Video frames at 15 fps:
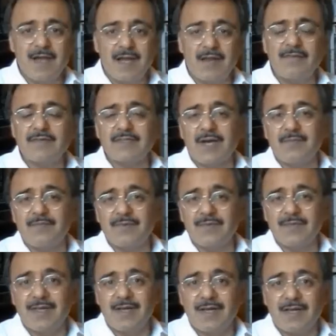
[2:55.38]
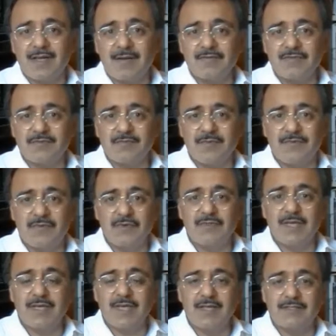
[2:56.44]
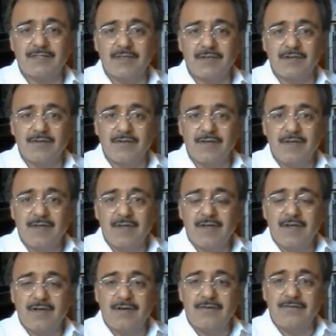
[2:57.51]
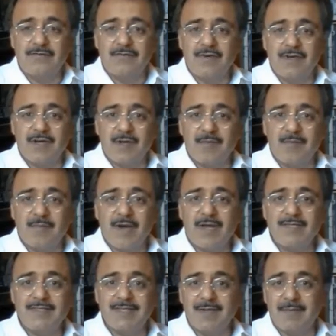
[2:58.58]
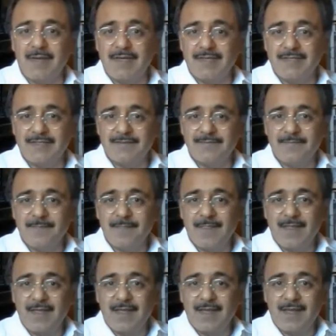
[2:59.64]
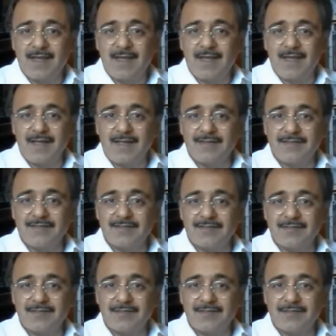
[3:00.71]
Another example comes from a few decades ago of mice in a maze, and